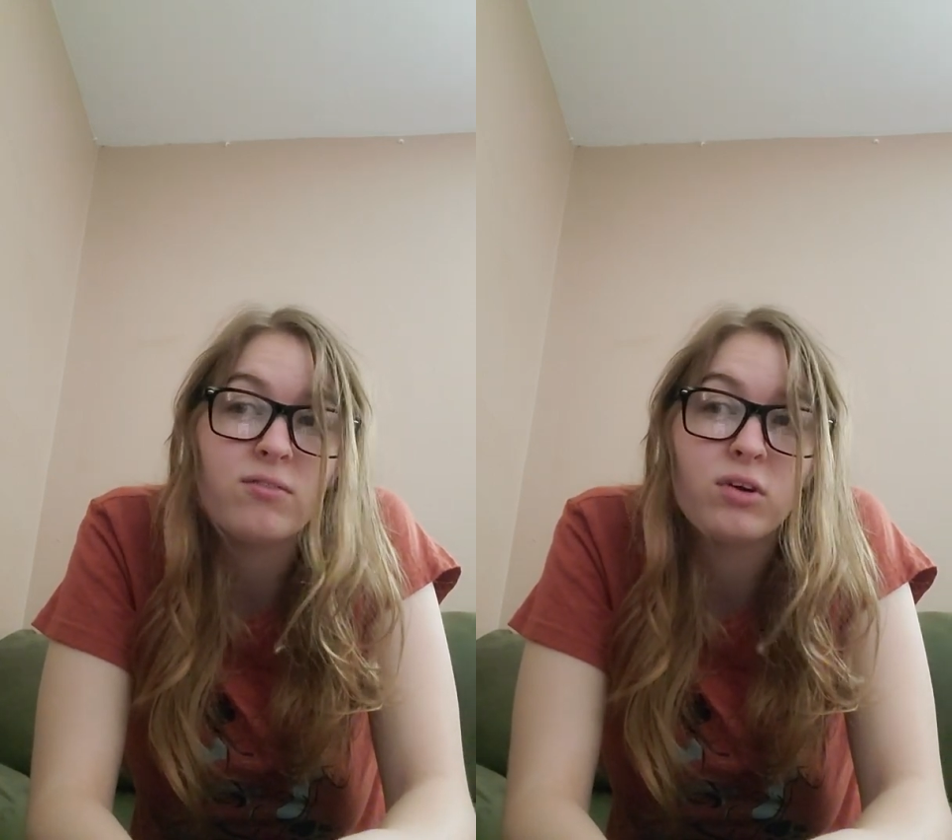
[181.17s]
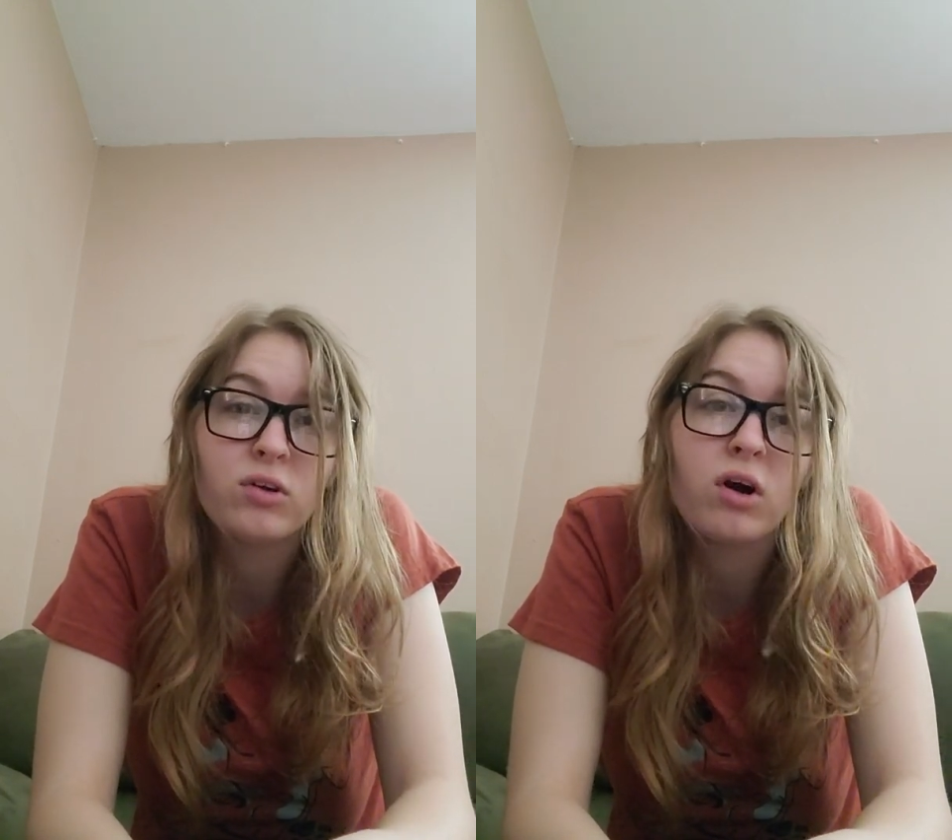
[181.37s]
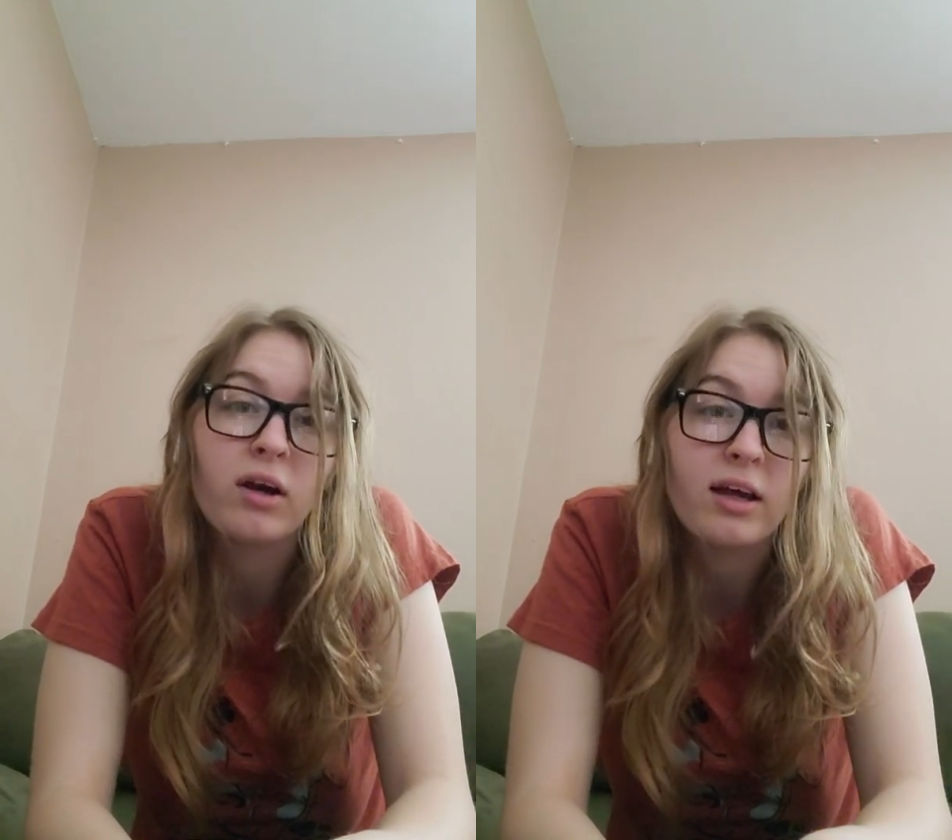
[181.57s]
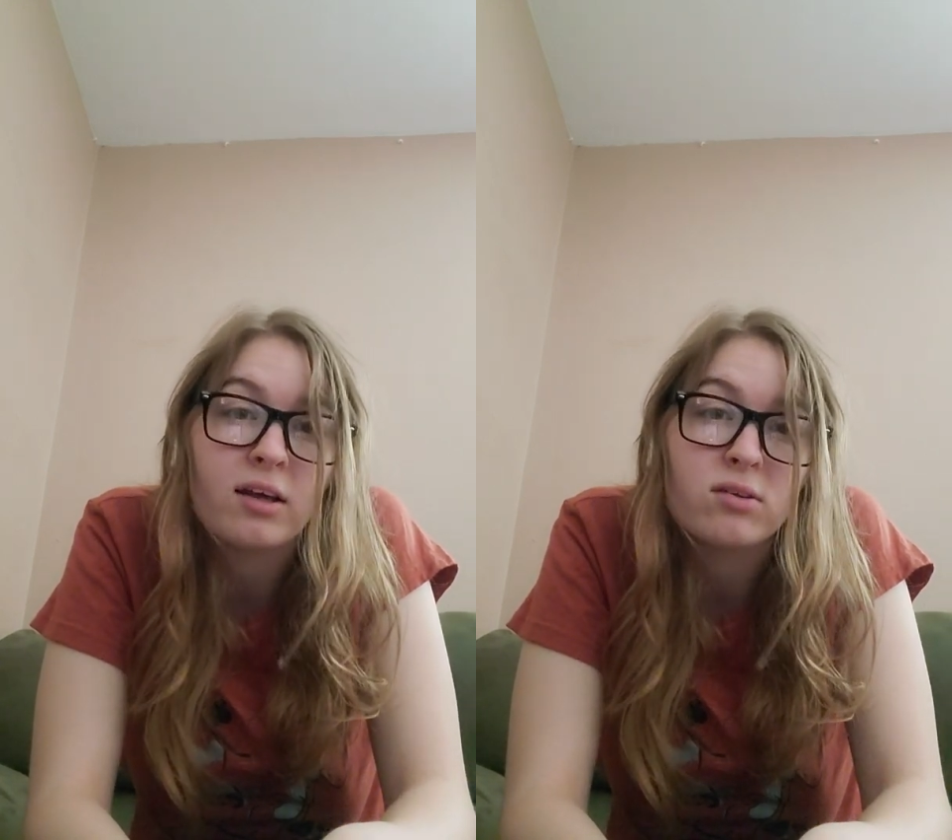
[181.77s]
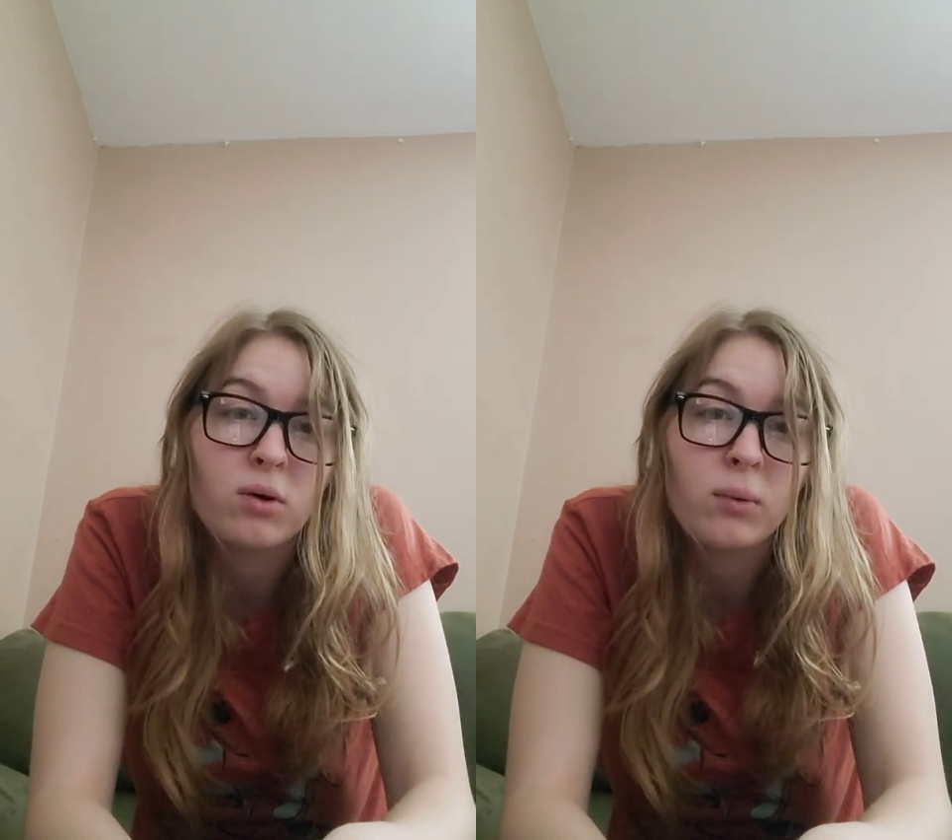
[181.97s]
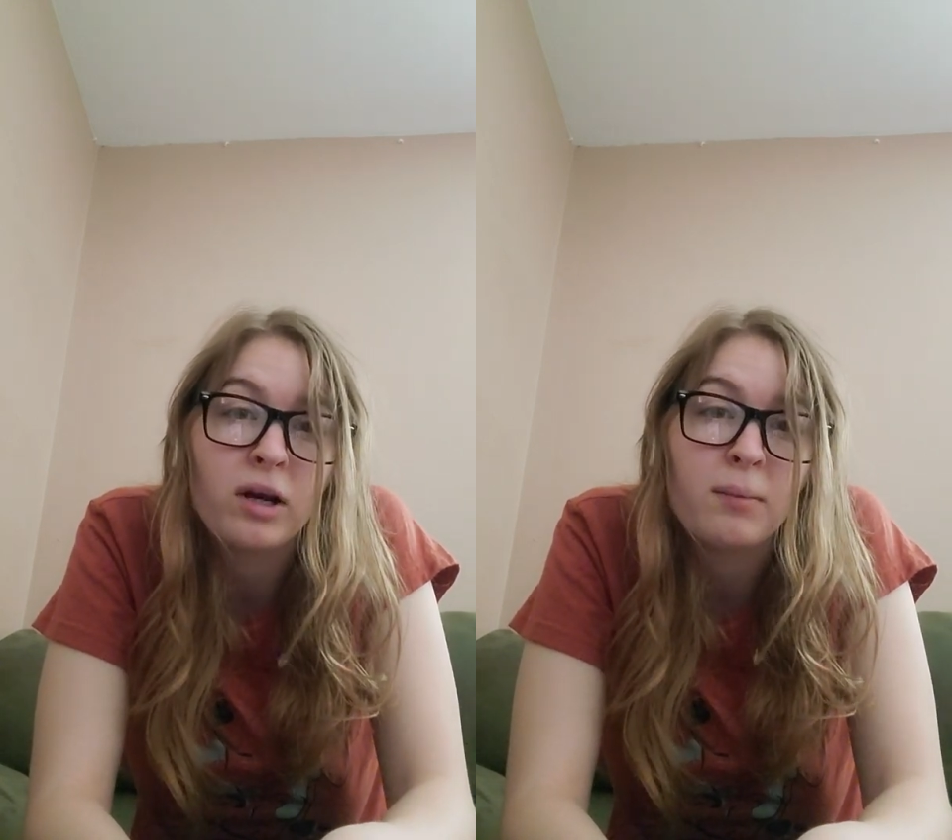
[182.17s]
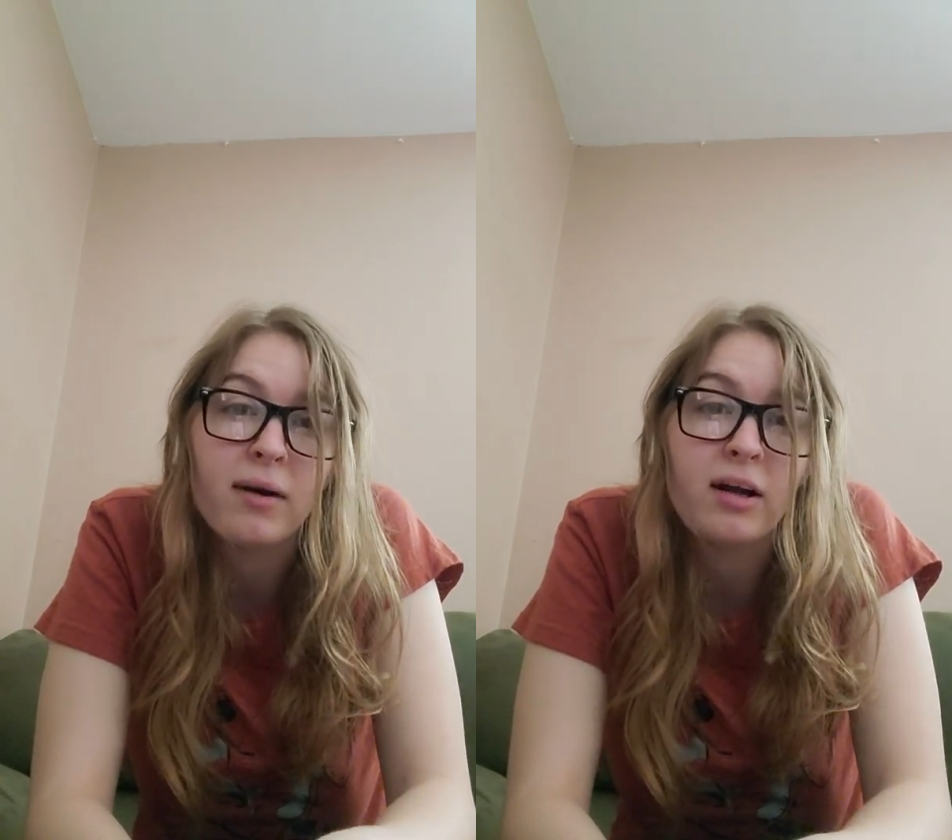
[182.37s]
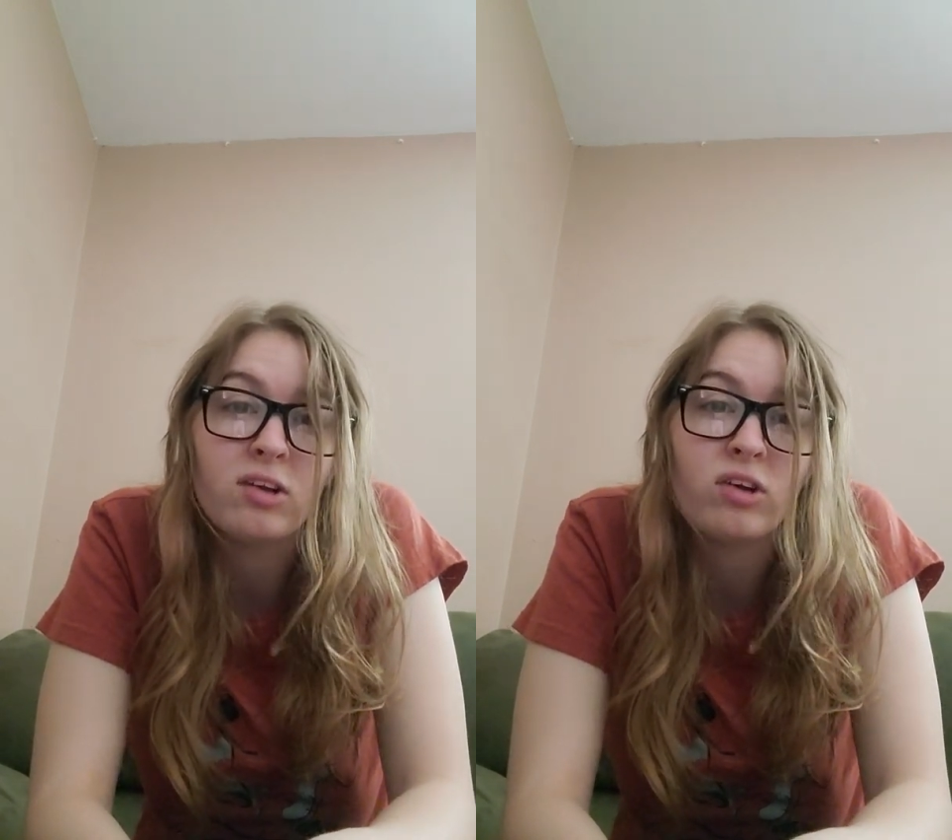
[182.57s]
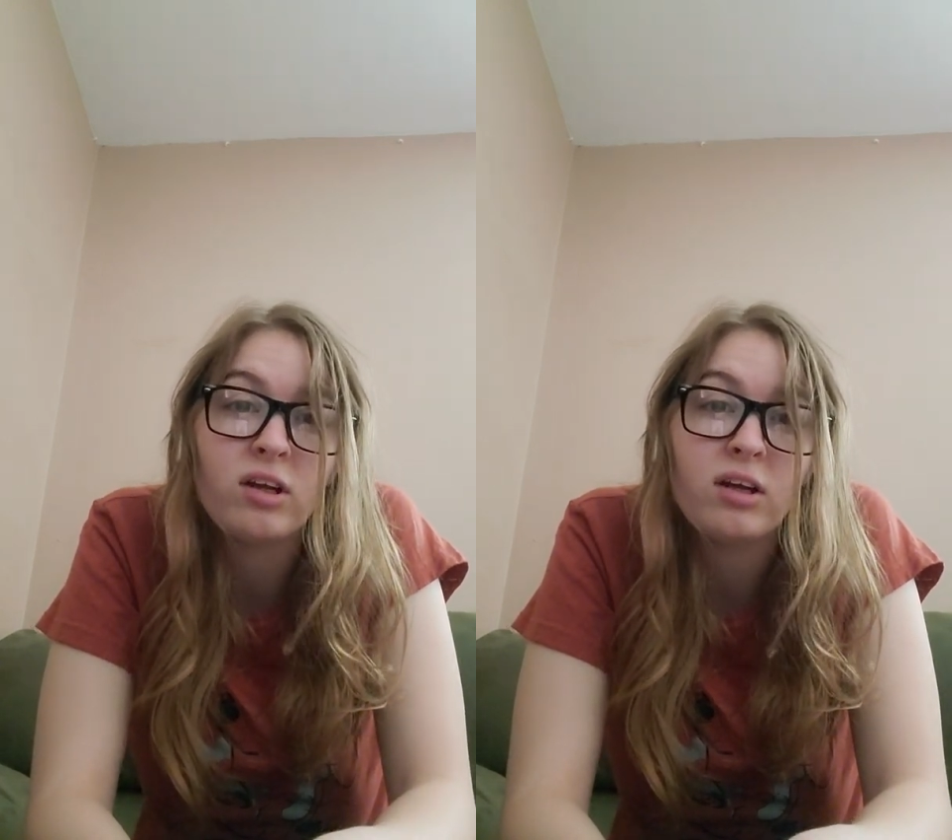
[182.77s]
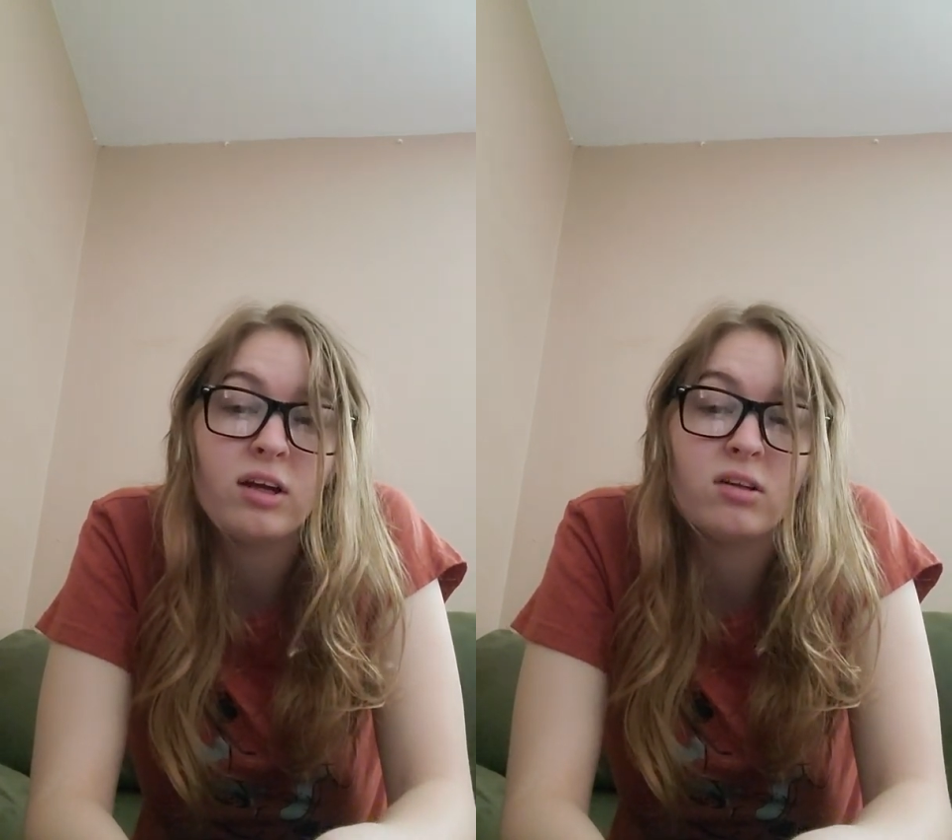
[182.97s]
your dog is already potty
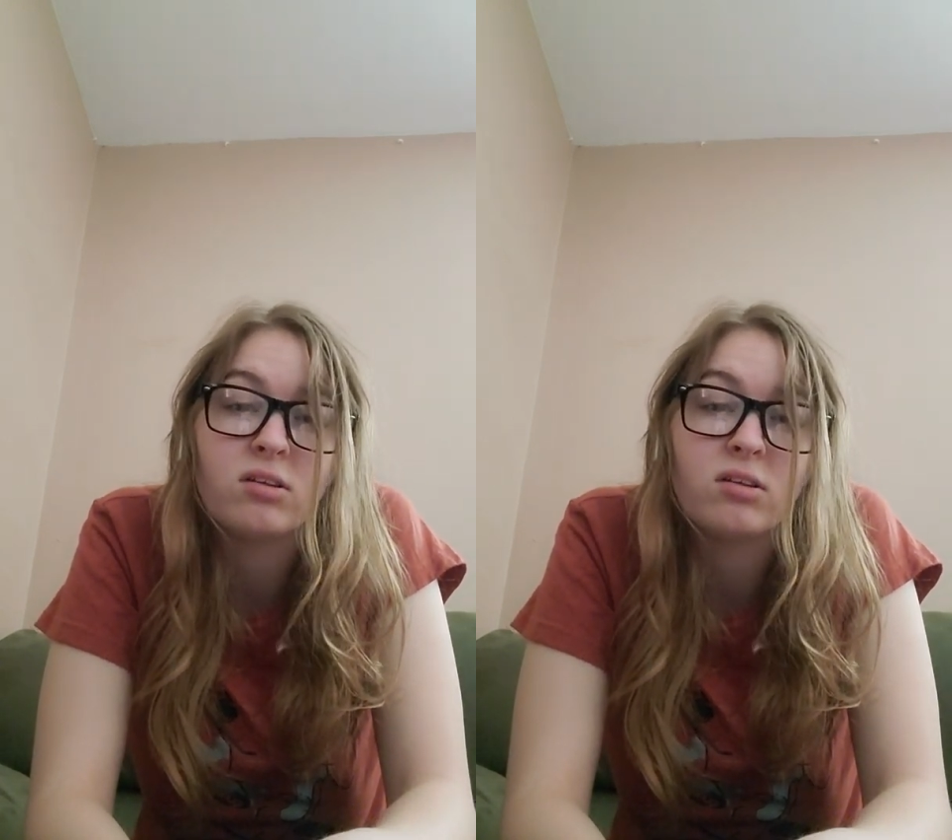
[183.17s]
trained, it is